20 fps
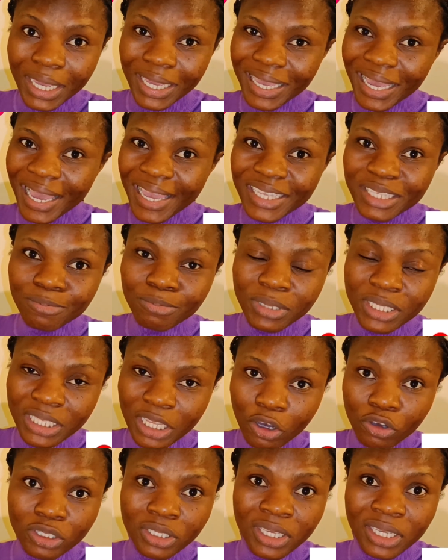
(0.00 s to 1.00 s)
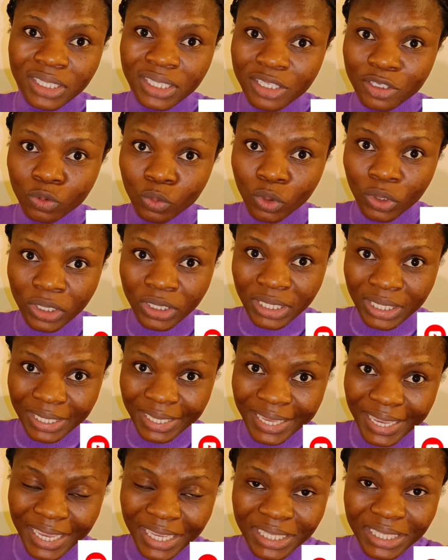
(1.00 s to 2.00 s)
guys please i'll say this once
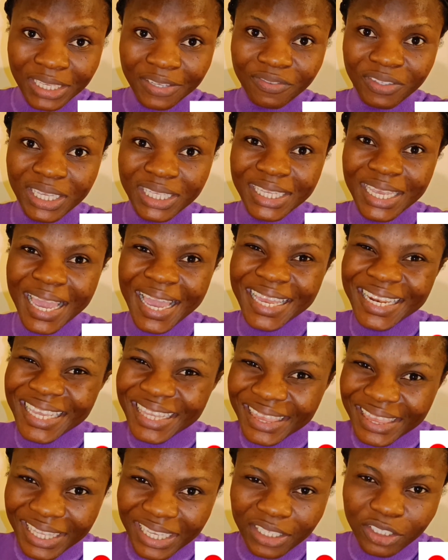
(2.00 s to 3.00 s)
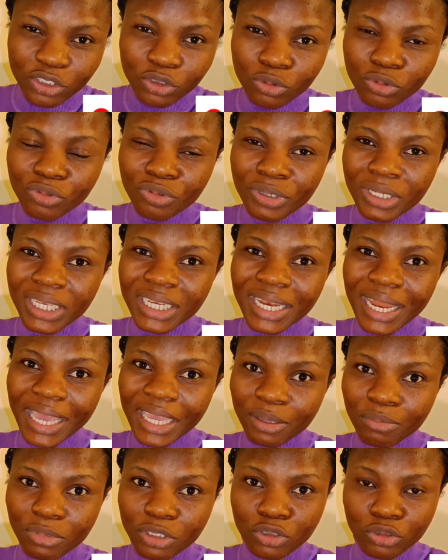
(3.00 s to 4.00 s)
again if there's anything you really
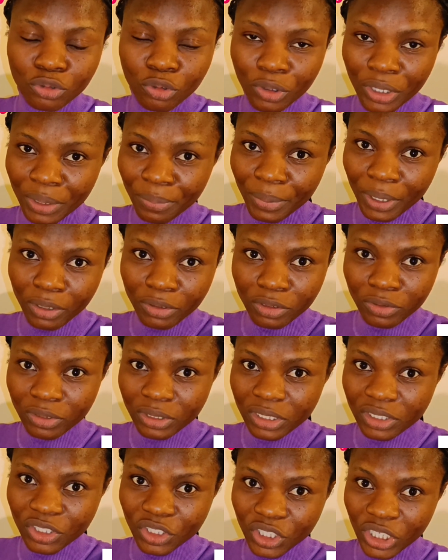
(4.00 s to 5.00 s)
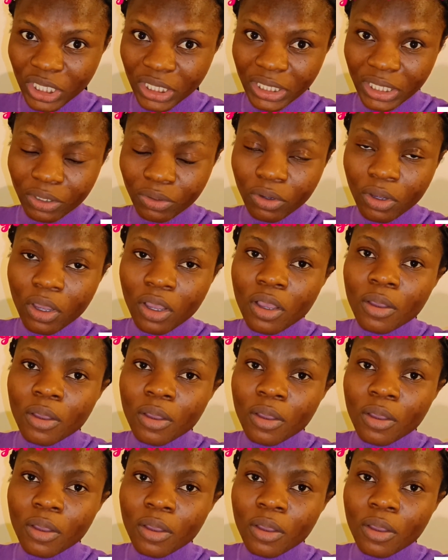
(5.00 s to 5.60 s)
like me to talk about on this channel